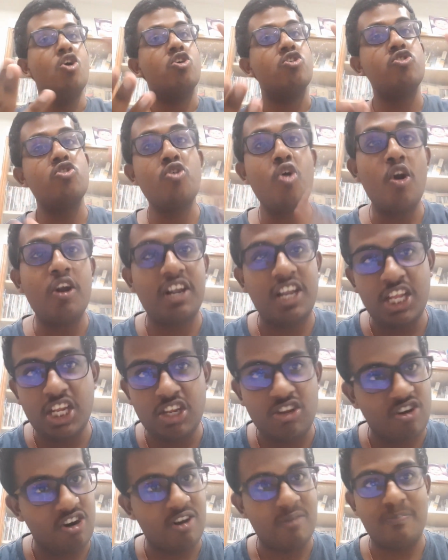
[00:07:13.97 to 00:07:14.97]
Do not think
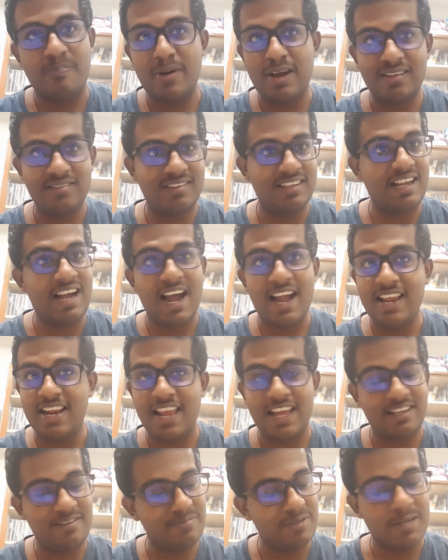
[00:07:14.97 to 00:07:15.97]
you're the best guy
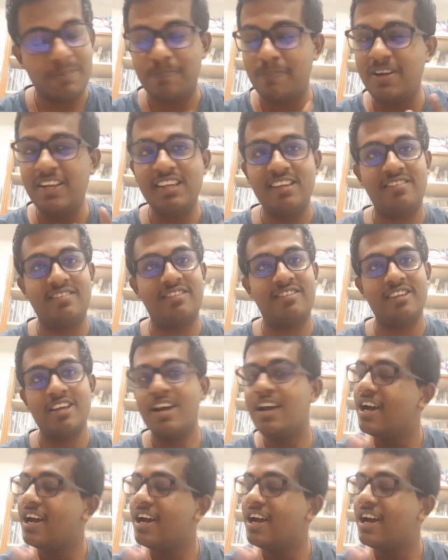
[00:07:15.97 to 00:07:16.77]
like me. Please.